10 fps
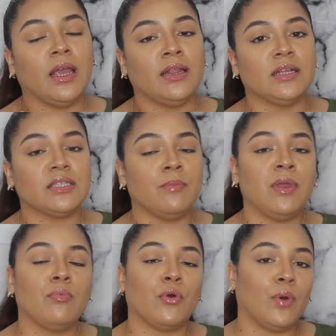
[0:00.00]
and then some
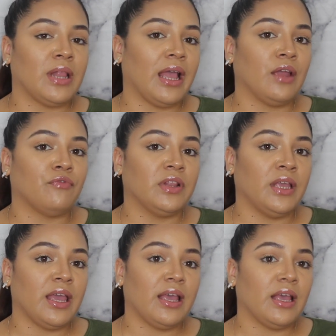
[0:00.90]
people were like it
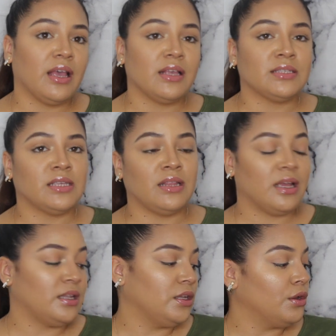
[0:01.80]
really is, and
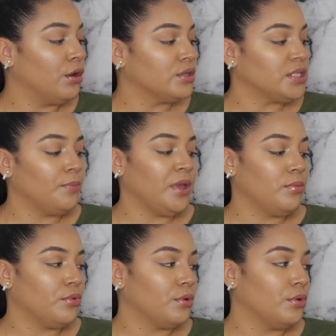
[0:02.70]
then, you know, some
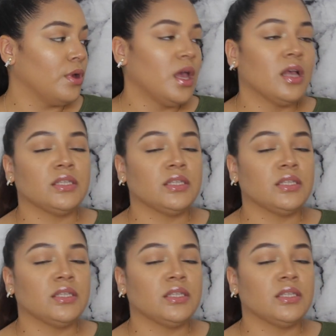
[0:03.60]
people